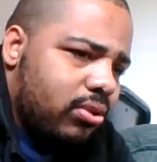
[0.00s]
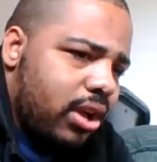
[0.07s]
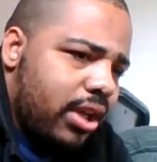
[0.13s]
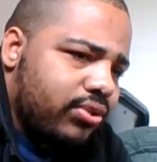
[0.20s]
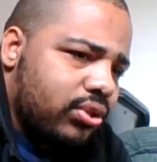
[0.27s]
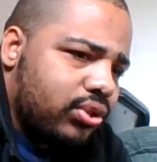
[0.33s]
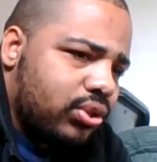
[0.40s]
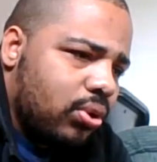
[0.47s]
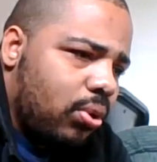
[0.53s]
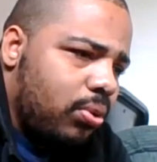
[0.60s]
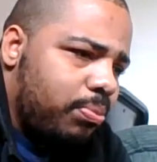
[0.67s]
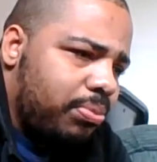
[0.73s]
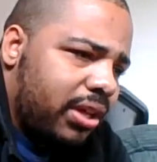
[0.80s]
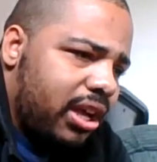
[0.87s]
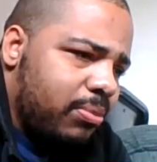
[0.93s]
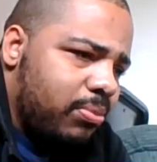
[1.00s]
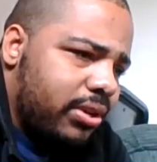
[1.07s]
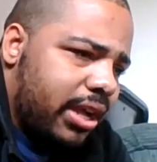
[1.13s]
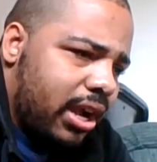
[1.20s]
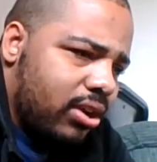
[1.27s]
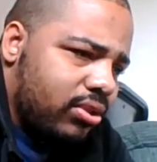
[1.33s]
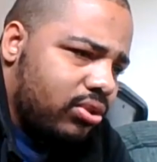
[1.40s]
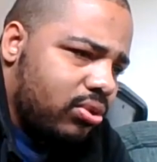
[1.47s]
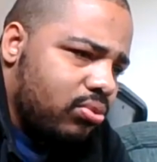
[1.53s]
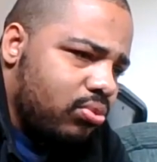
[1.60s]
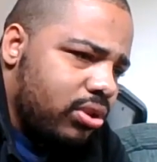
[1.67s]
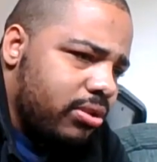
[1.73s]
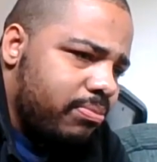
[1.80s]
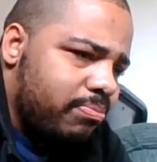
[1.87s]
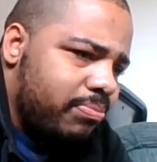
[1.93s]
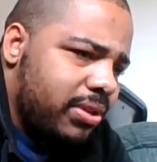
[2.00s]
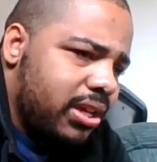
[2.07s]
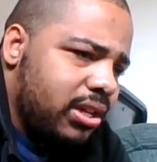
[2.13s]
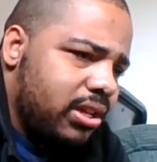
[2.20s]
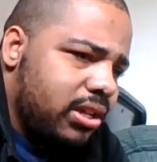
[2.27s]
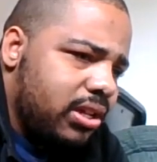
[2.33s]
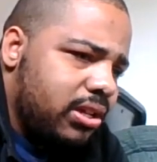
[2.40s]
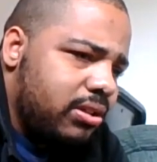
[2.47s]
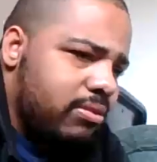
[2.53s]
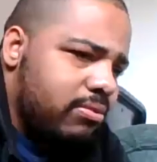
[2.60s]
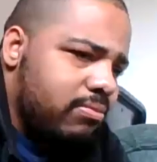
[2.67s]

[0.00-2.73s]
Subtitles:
as a sole playable character would be